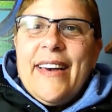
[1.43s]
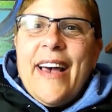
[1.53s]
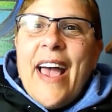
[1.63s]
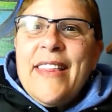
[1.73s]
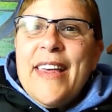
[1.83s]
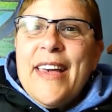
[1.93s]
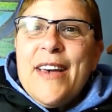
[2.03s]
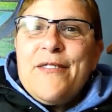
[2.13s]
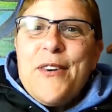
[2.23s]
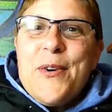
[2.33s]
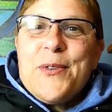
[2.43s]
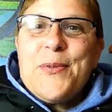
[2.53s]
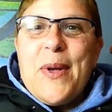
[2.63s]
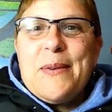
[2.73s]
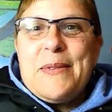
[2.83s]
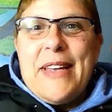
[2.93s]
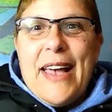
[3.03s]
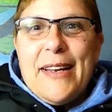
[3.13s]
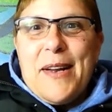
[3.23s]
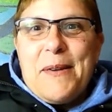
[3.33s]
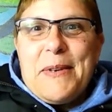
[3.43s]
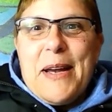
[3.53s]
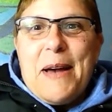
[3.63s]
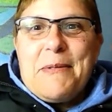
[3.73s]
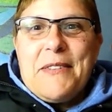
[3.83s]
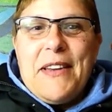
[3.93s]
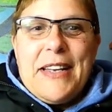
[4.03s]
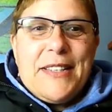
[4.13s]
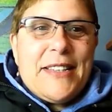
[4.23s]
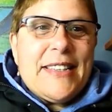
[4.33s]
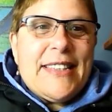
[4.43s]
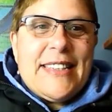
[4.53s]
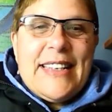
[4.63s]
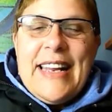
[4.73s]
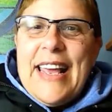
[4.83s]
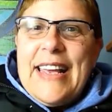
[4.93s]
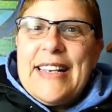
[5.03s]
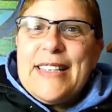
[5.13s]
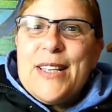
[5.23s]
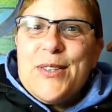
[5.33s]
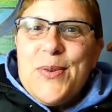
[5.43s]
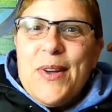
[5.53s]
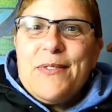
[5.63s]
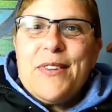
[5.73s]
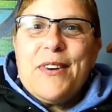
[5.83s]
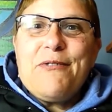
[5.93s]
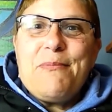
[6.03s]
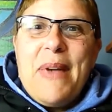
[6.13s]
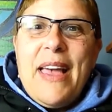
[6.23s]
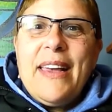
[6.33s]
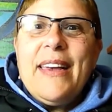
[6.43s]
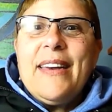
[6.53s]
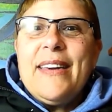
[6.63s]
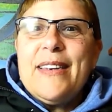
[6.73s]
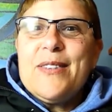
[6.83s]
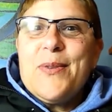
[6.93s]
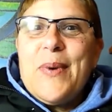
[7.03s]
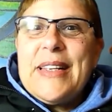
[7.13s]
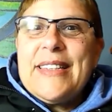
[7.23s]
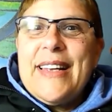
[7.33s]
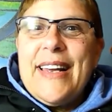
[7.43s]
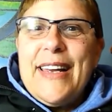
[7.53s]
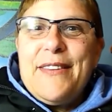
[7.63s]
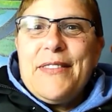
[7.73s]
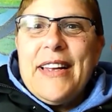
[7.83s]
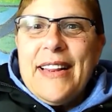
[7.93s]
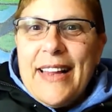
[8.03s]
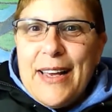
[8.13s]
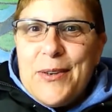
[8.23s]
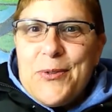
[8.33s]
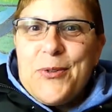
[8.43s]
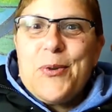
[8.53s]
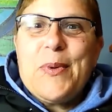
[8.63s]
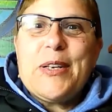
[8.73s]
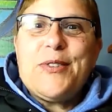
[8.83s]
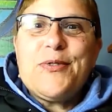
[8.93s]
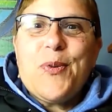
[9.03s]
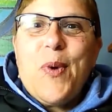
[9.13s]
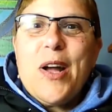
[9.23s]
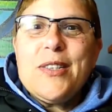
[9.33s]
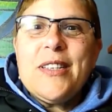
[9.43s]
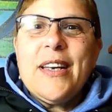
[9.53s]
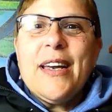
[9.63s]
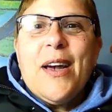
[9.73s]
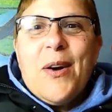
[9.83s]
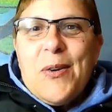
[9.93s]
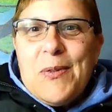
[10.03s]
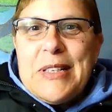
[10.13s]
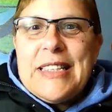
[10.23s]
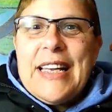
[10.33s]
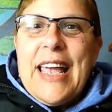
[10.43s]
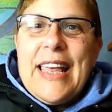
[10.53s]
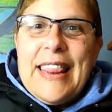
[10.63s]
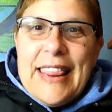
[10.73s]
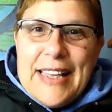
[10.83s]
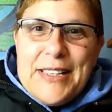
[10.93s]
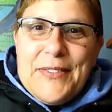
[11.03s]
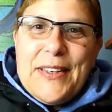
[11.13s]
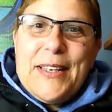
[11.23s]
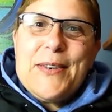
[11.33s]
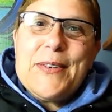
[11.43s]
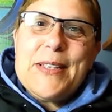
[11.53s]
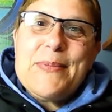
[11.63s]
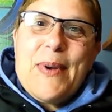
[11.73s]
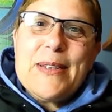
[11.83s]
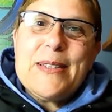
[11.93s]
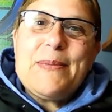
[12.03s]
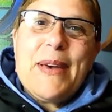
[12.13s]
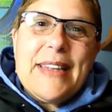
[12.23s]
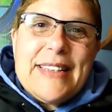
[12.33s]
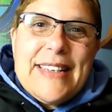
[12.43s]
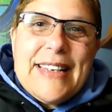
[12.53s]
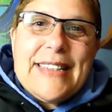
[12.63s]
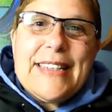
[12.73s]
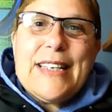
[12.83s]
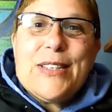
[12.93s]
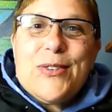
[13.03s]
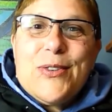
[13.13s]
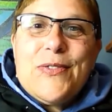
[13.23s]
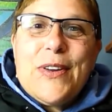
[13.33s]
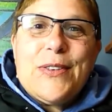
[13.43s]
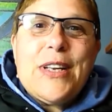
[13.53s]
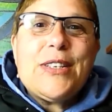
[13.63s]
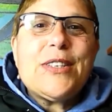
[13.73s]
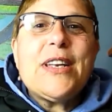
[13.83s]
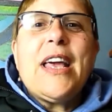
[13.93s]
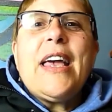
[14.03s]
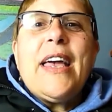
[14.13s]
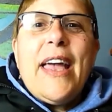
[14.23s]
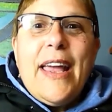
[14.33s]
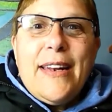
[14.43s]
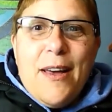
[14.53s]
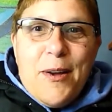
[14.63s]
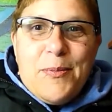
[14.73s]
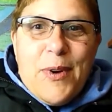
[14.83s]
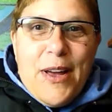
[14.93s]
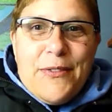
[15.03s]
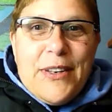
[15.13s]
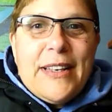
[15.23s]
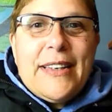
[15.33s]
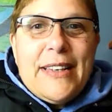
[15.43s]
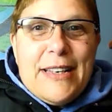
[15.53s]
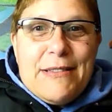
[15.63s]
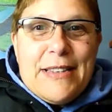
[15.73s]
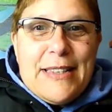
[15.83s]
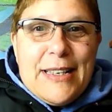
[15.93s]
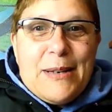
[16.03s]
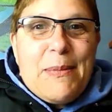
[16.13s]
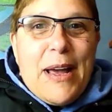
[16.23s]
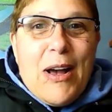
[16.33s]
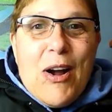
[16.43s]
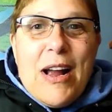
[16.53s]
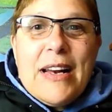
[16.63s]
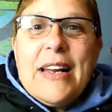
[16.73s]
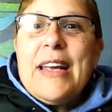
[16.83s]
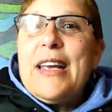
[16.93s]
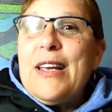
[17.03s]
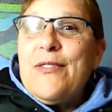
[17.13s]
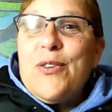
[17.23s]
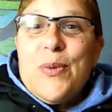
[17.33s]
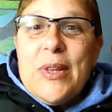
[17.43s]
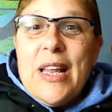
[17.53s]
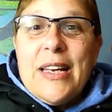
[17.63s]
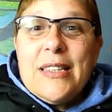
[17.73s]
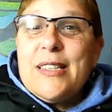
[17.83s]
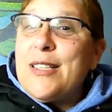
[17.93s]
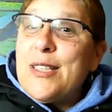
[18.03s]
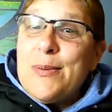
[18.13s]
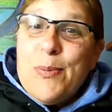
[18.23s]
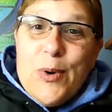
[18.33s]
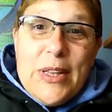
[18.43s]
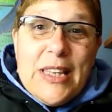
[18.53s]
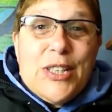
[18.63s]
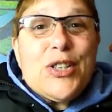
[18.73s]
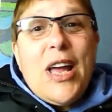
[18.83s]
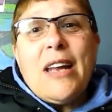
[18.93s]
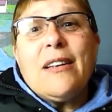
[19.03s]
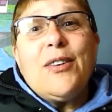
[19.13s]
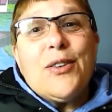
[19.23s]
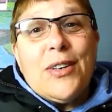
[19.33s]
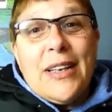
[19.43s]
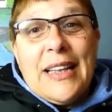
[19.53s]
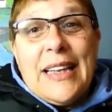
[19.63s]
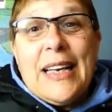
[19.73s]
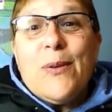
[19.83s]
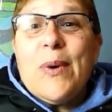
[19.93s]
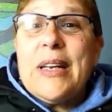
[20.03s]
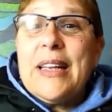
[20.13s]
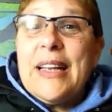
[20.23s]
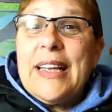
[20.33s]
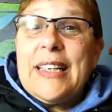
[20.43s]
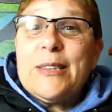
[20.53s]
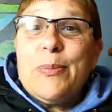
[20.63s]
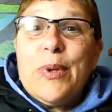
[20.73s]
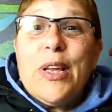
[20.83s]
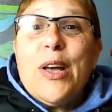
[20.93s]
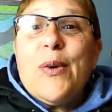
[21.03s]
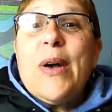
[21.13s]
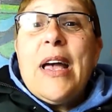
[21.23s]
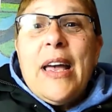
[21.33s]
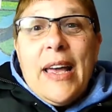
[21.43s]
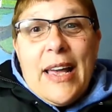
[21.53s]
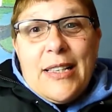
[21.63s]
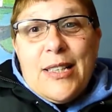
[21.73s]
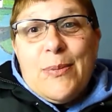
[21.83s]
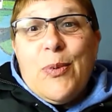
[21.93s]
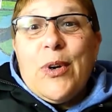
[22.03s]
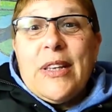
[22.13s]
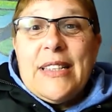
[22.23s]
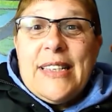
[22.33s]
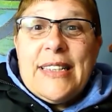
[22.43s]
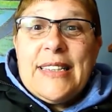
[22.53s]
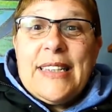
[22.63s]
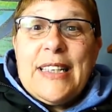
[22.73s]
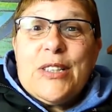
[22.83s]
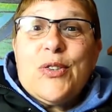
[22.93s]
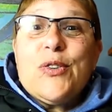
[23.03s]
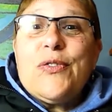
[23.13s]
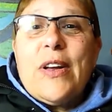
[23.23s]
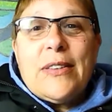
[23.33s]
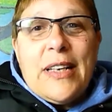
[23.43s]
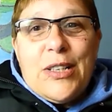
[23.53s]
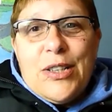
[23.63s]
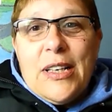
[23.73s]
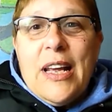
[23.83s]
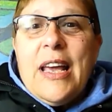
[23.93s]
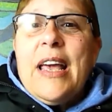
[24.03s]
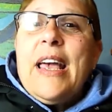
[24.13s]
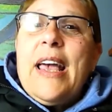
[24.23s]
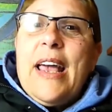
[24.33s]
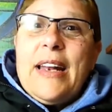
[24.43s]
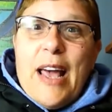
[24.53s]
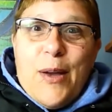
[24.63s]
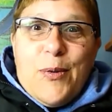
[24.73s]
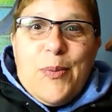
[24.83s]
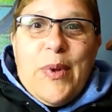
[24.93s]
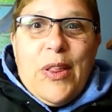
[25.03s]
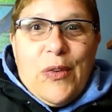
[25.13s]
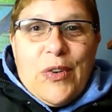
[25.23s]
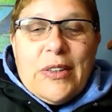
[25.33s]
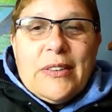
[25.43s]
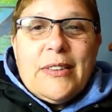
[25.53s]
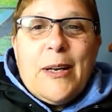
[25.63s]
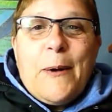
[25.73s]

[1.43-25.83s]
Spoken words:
Hi there, folks. Welcome to Economic Observations. Today is the 12th of May. It is a Wednesday evening. Thank you so much for watching. Once again, this video is sponsored by the Tanzania School Foundation, a nonprofit near and dear to my heart. If you would like to support this channel, you can click one of the links below and support the Tanzania School Foundation, and I would be thrilled.